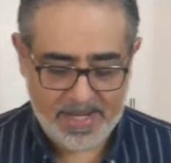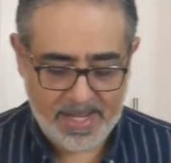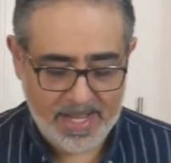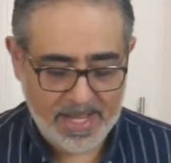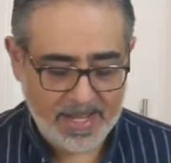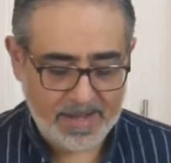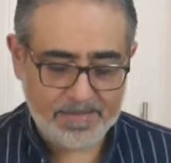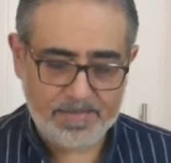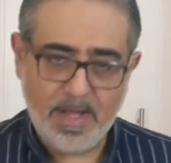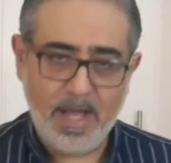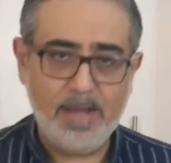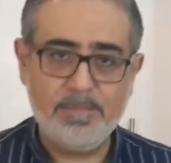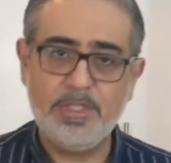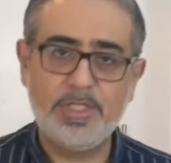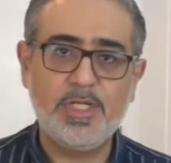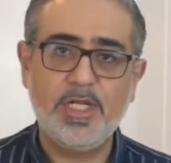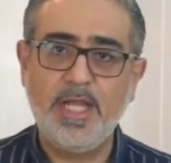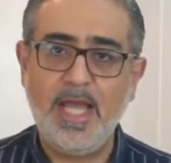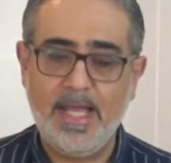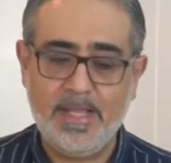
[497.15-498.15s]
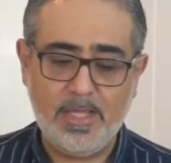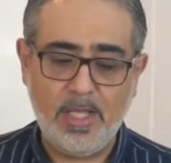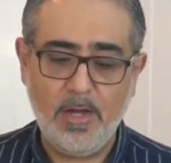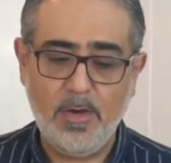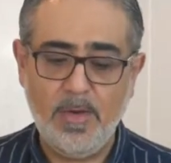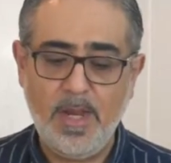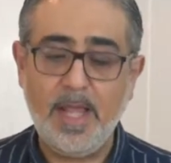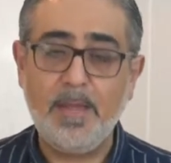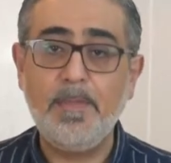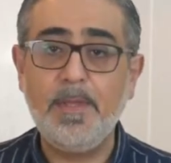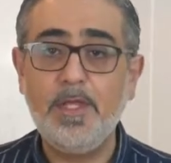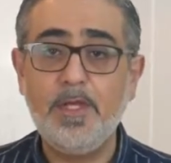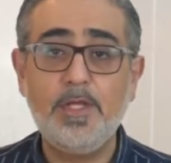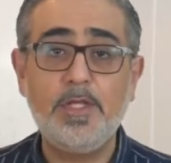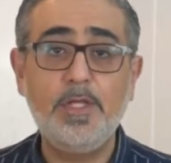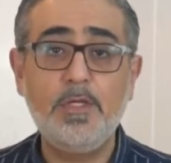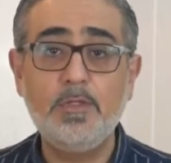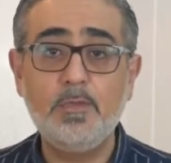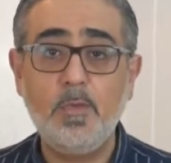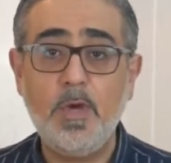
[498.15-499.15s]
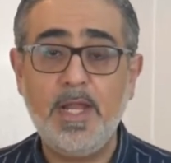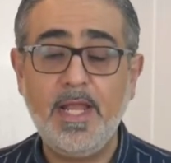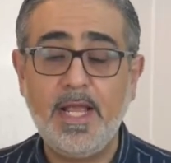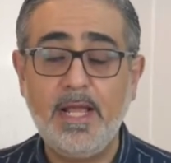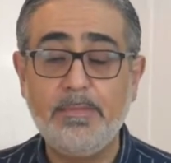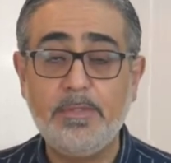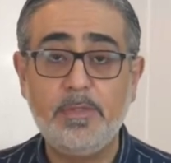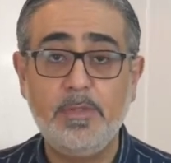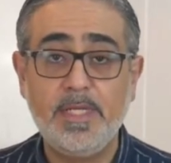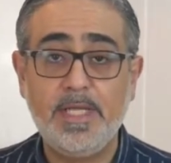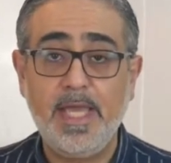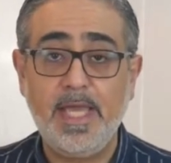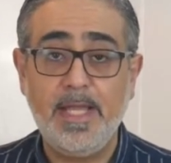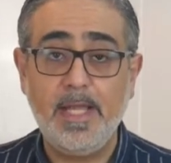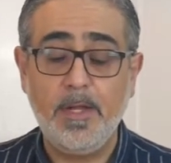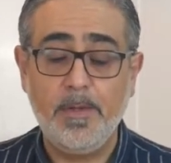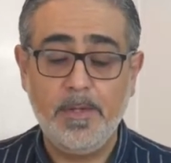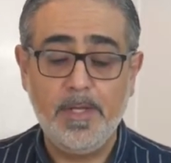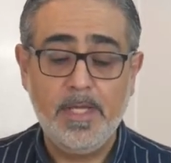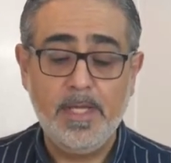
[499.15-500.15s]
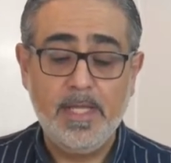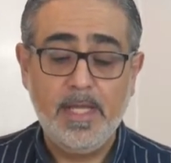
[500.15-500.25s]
I'm just going to add the whole egg, but you could use one egg up to a kilo.